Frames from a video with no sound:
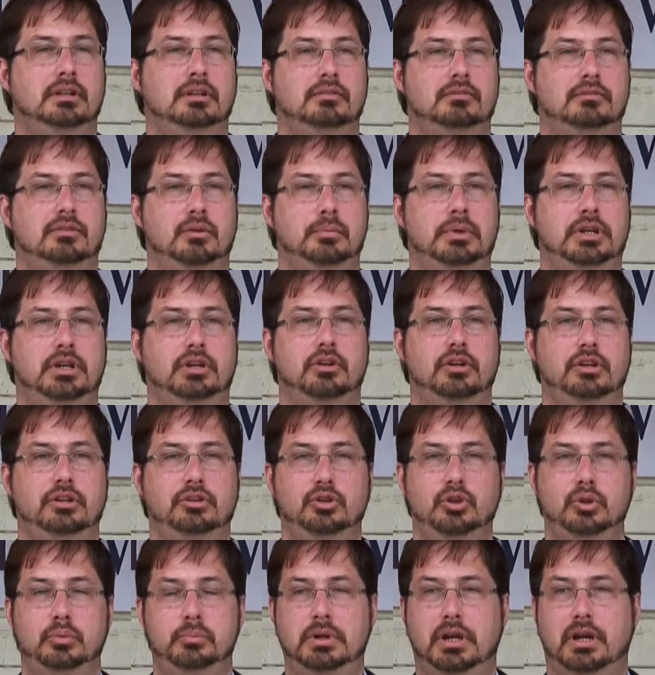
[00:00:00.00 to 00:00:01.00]
from here in
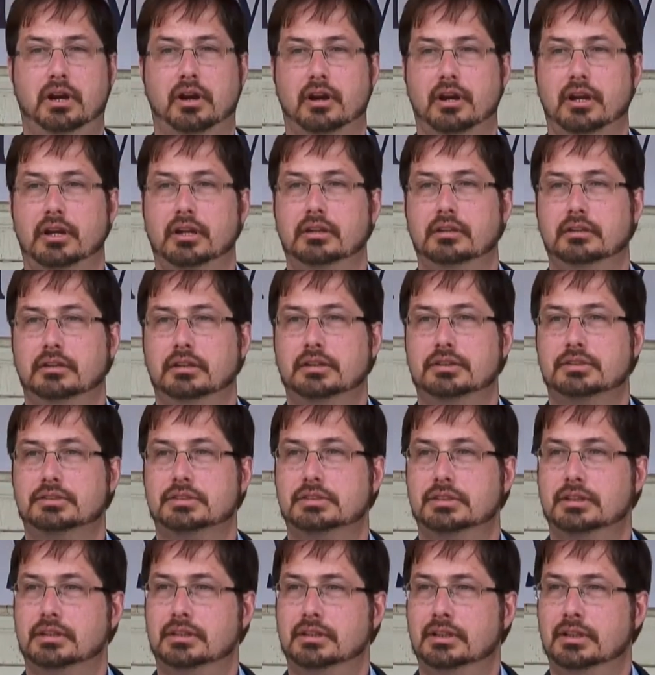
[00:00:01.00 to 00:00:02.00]
Newbury
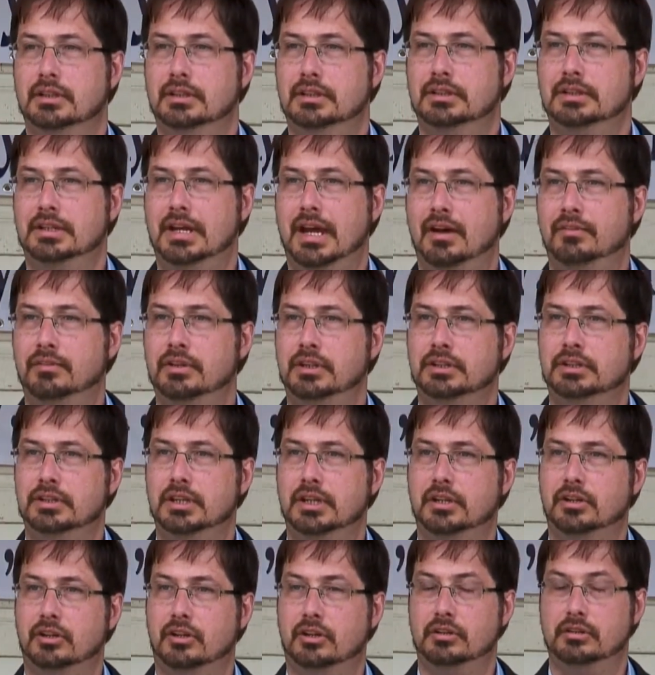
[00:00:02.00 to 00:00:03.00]
is having
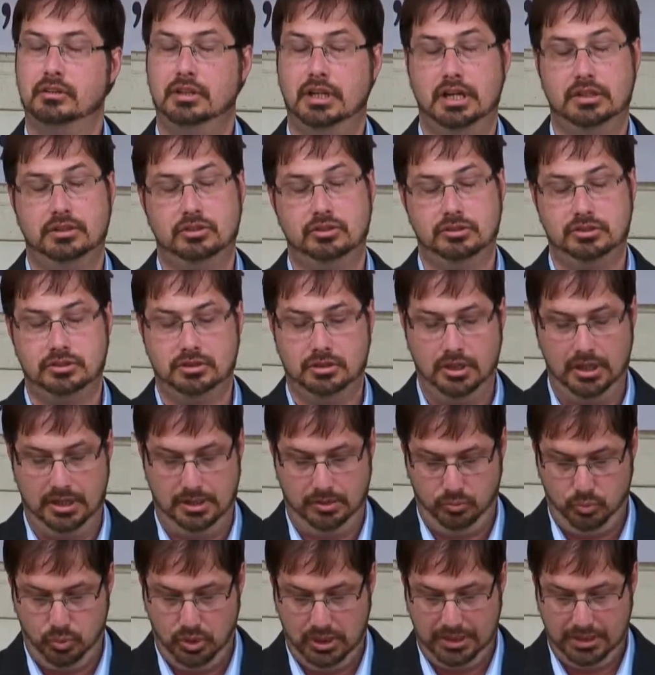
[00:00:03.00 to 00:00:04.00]
dinner, not just
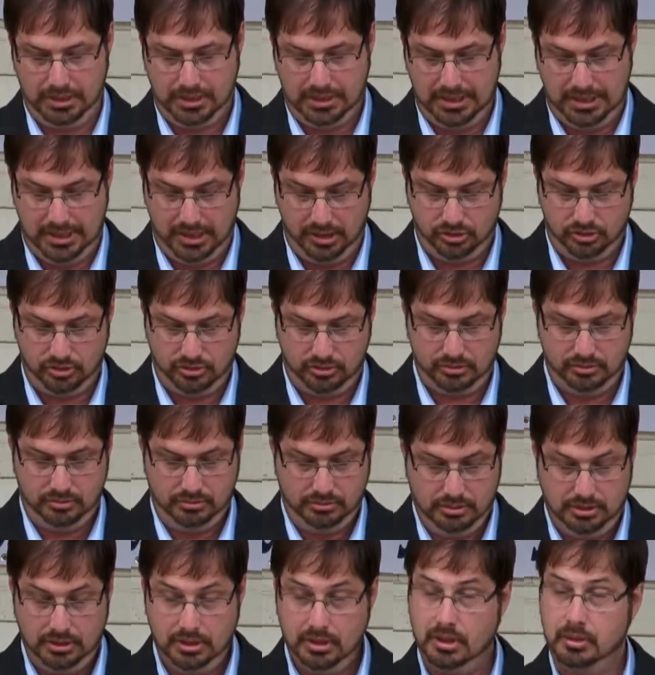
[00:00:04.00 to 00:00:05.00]
on one occasion,
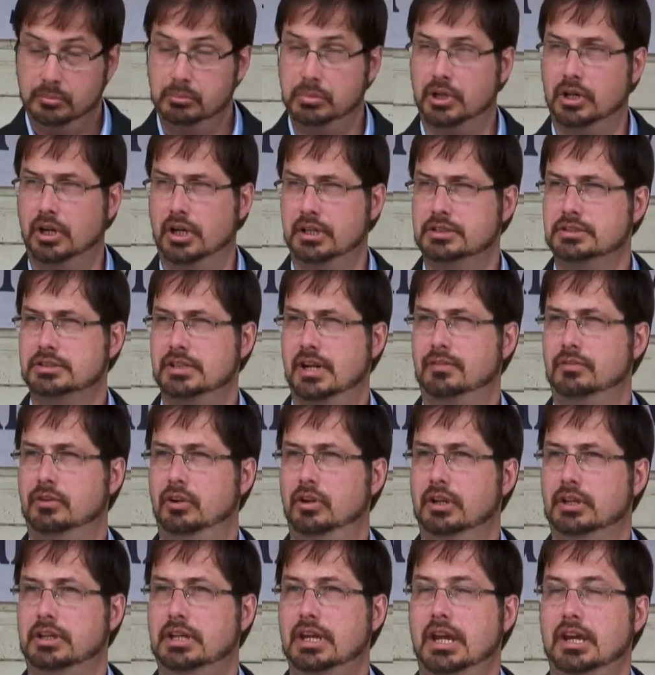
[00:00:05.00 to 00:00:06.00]
but on several
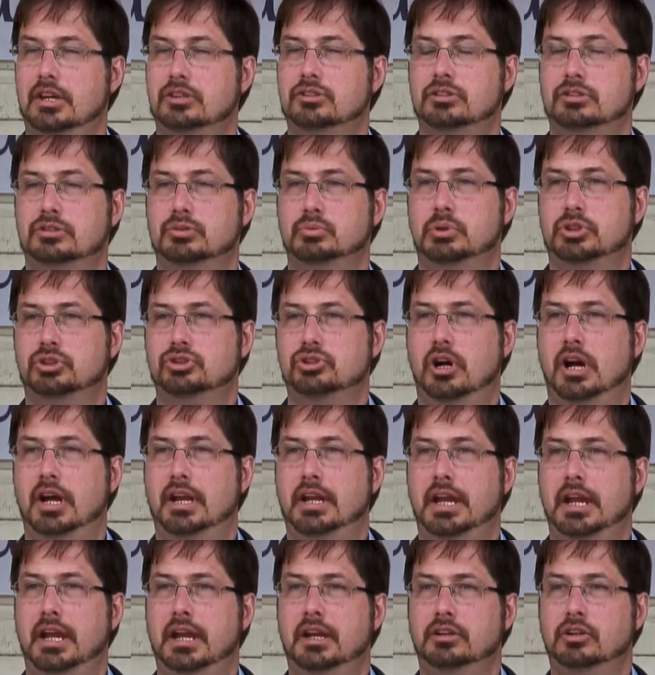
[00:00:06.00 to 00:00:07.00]
occasions with John
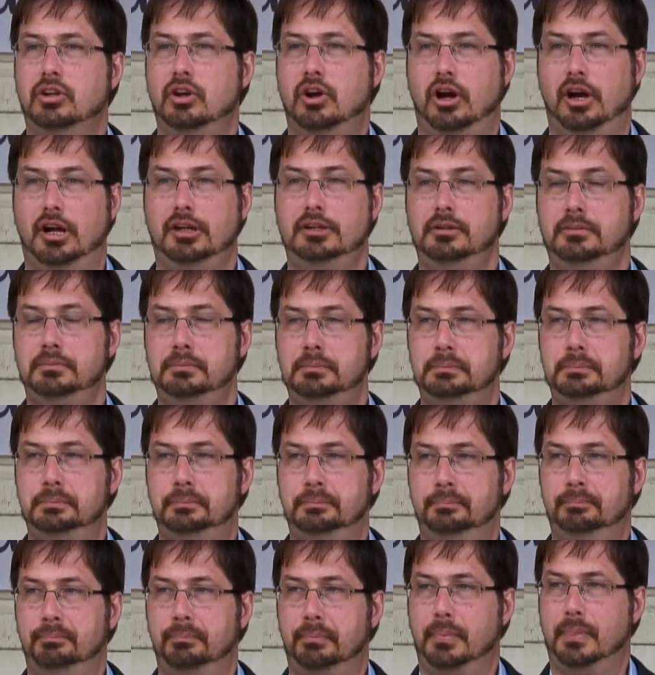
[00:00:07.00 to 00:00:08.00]
Hancock,
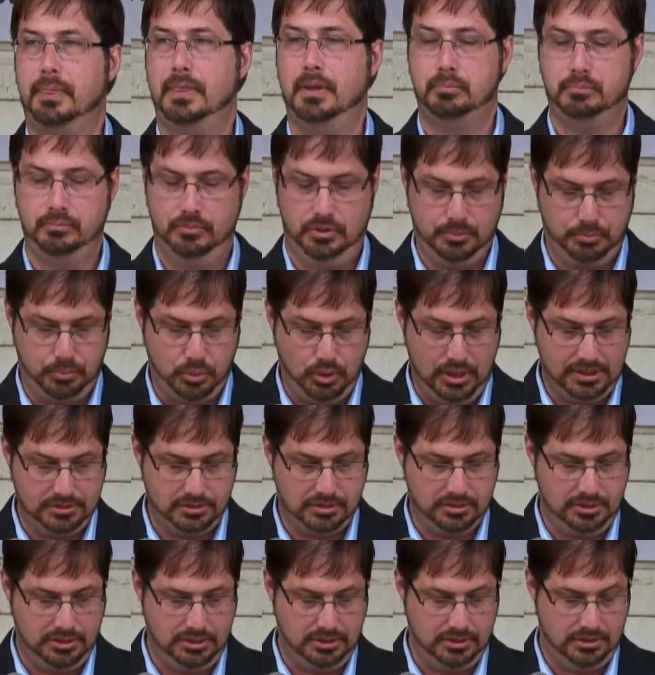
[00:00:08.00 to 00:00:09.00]
the
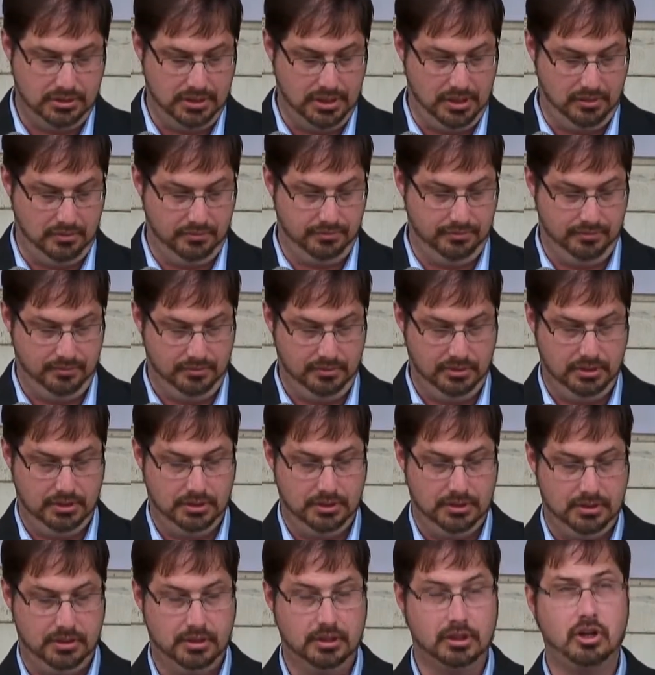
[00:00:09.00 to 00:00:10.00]
president of
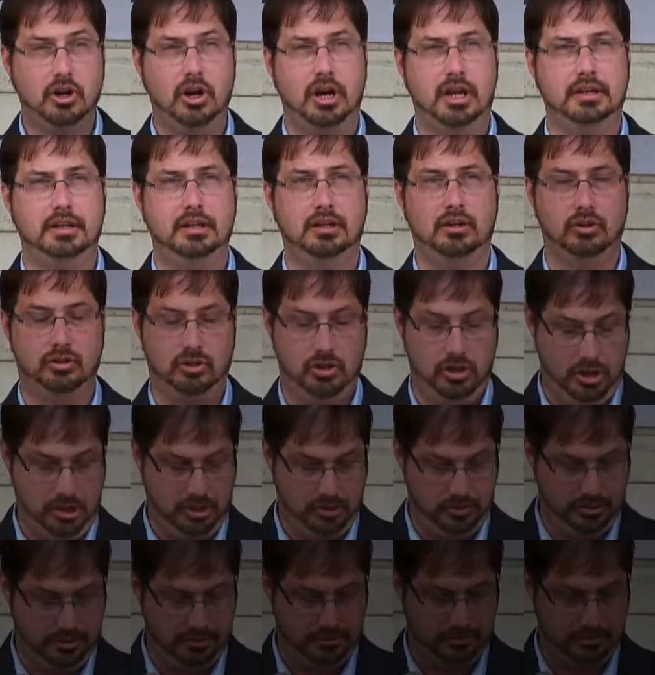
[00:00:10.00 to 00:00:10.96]
the Continental Congress.